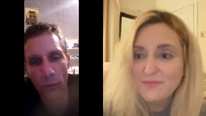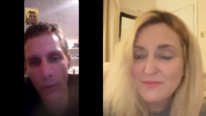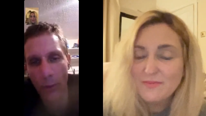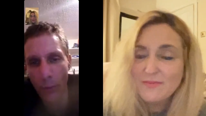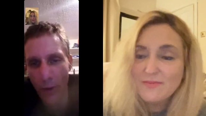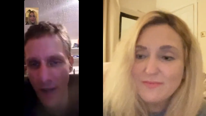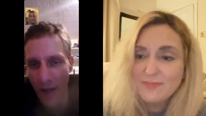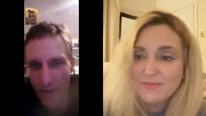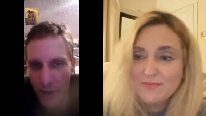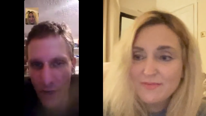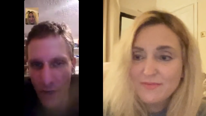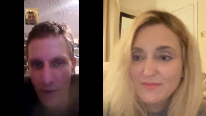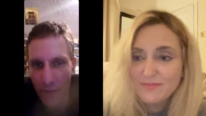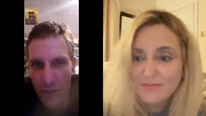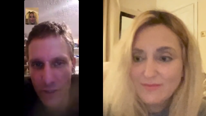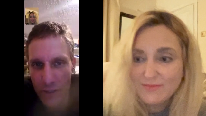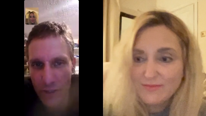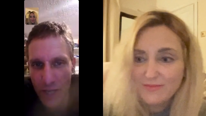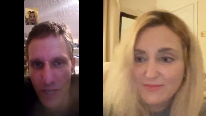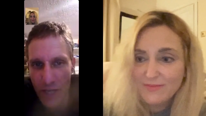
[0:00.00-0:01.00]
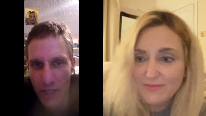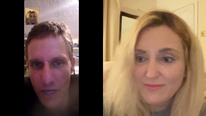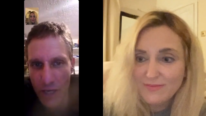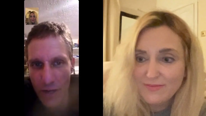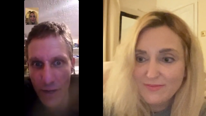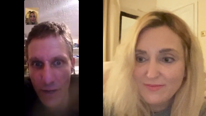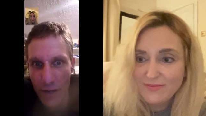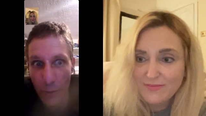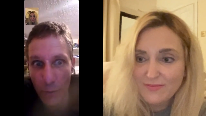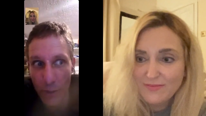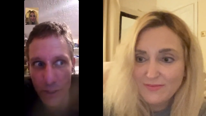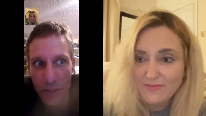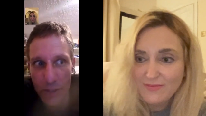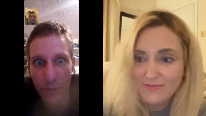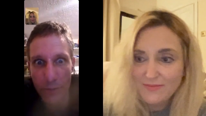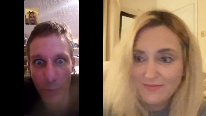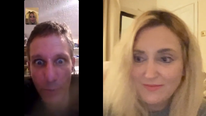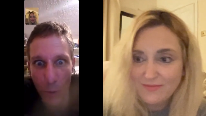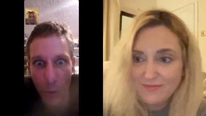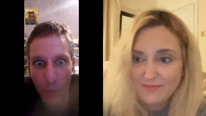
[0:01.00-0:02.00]
Speaker 1: we weren't having a conversation in there. We
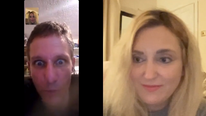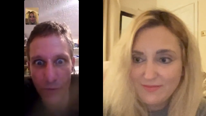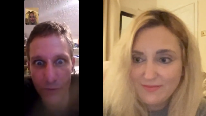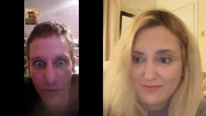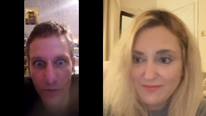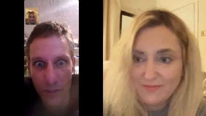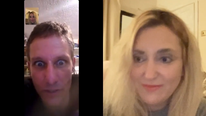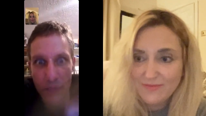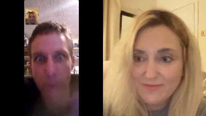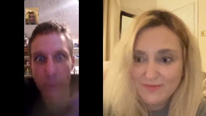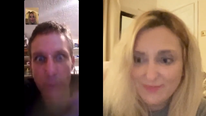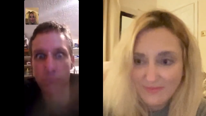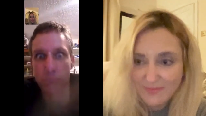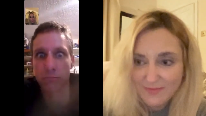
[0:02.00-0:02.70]
just both just